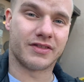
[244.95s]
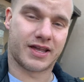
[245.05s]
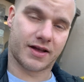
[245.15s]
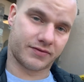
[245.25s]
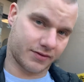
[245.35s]
They
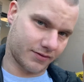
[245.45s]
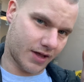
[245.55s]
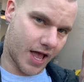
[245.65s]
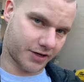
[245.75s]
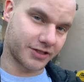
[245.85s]
have to
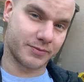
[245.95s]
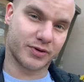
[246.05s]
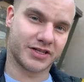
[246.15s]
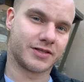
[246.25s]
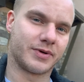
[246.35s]
actually
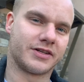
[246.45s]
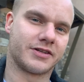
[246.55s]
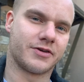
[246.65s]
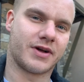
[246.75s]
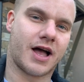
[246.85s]
press the button to
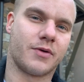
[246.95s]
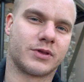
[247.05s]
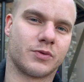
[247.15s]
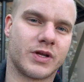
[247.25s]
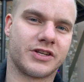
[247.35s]
go out with
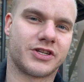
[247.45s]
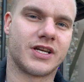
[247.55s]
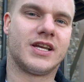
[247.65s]
the winch.